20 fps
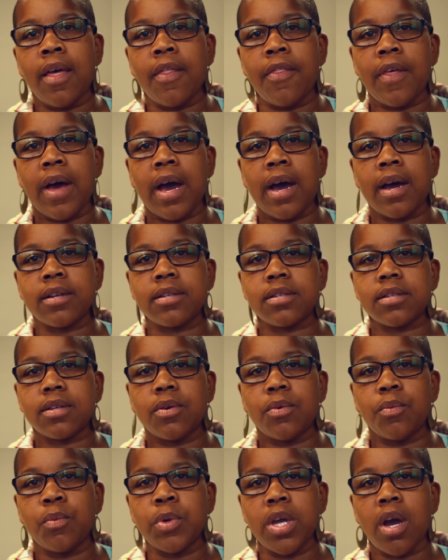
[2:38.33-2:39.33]
that
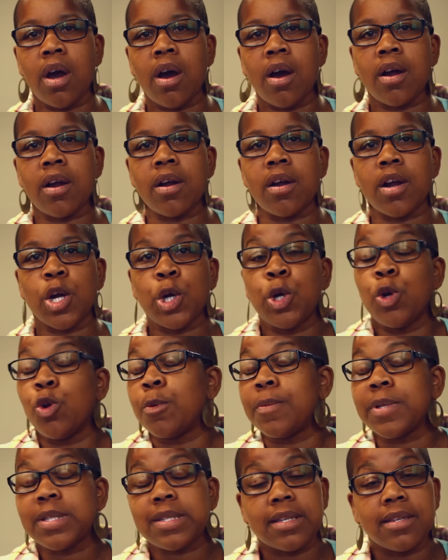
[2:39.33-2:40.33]
we are a
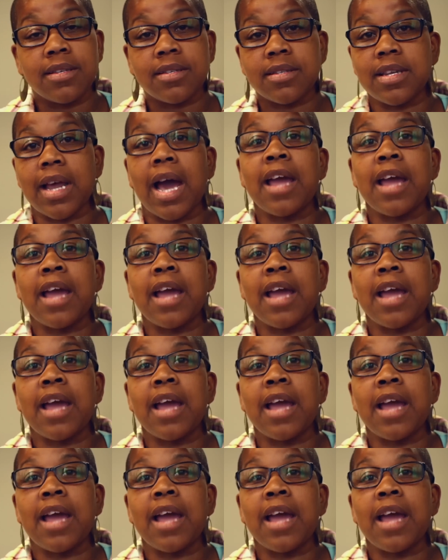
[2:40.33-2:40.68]
global citizen.